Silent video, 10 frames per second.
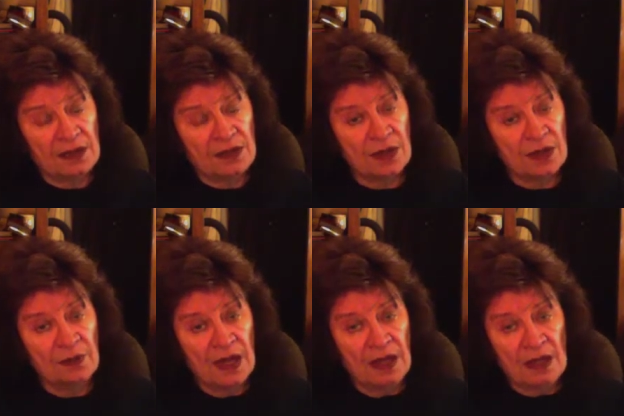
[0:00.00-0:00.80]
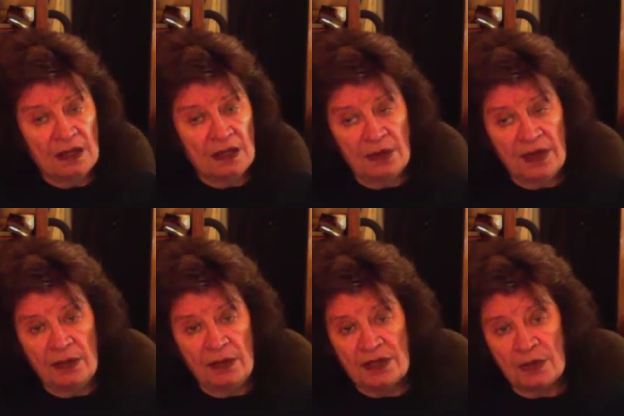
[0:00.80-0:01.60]
So
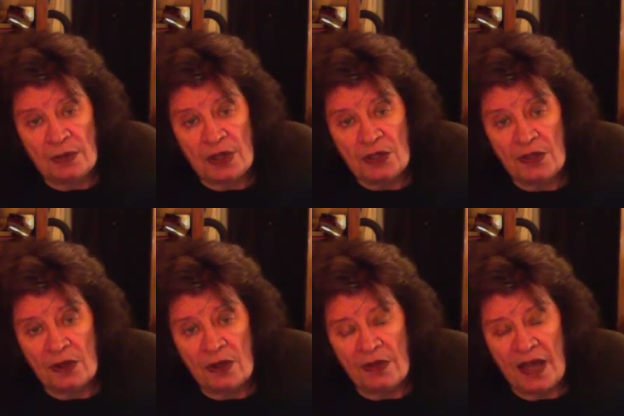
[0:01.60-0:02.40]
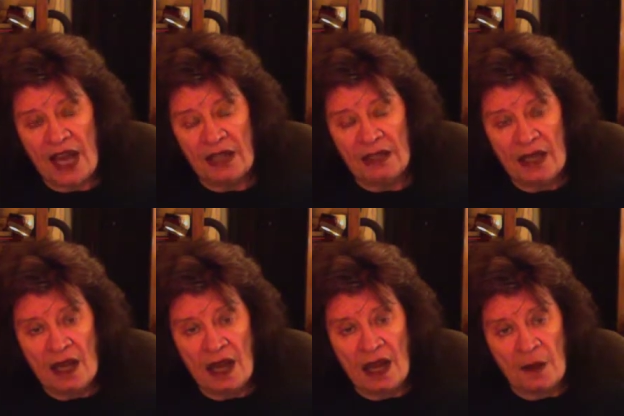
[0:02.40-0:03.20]
anyway, so much for all that.
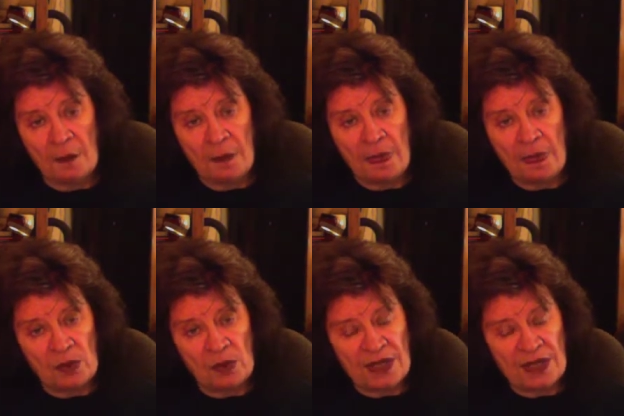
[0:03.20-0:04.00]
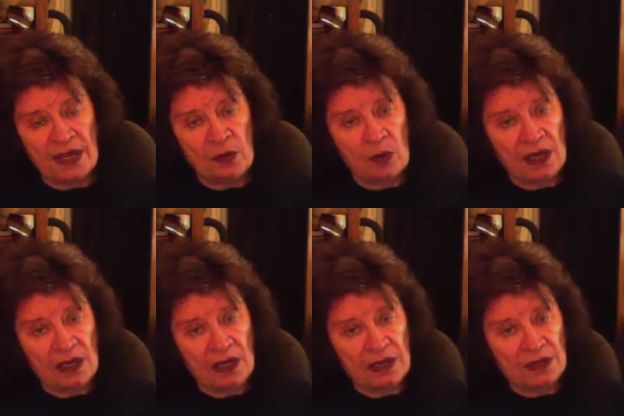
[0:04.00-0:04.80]
We'll
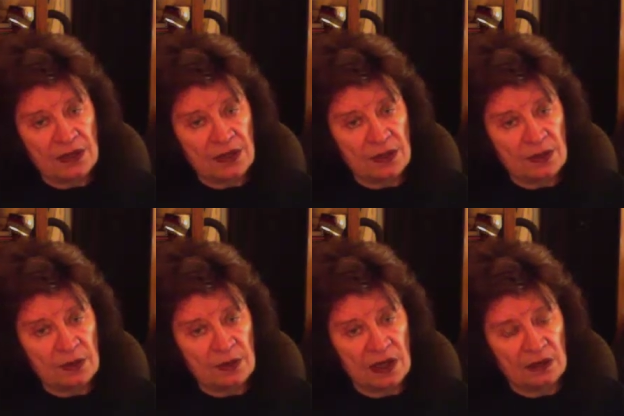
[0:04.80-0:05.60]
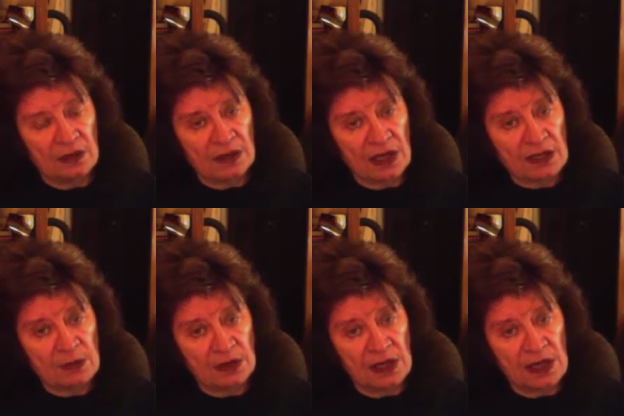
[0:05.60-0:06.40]
segue into an
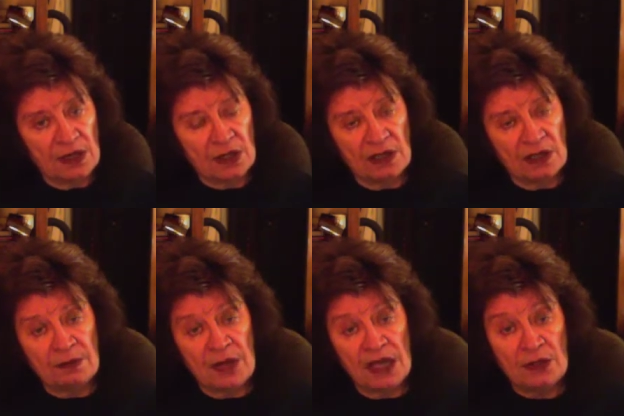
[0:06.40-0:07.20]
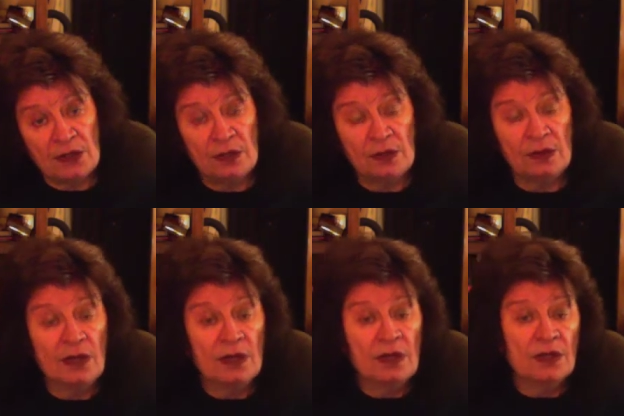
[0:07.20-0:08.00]
explanation of my tune,
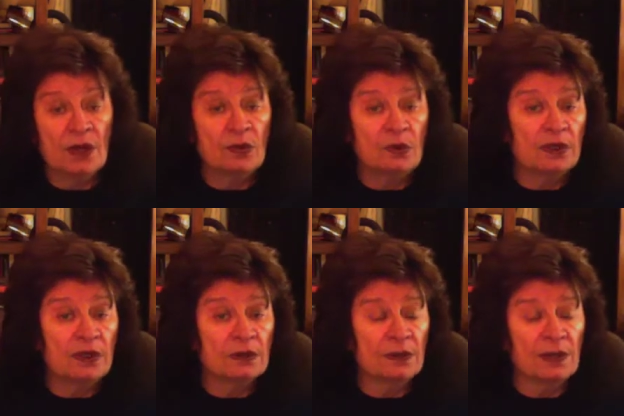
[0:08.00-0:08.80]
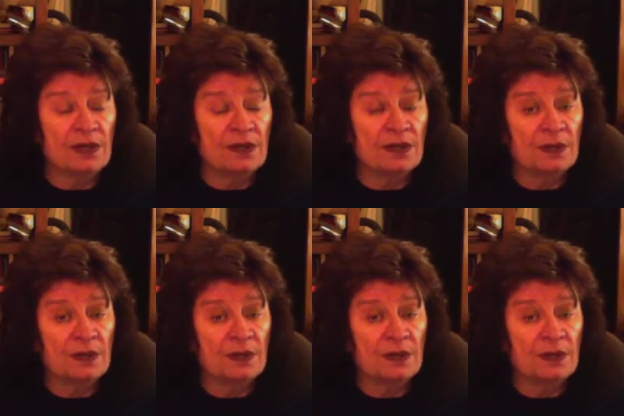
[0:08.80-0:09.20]
Tone Wheel Grease.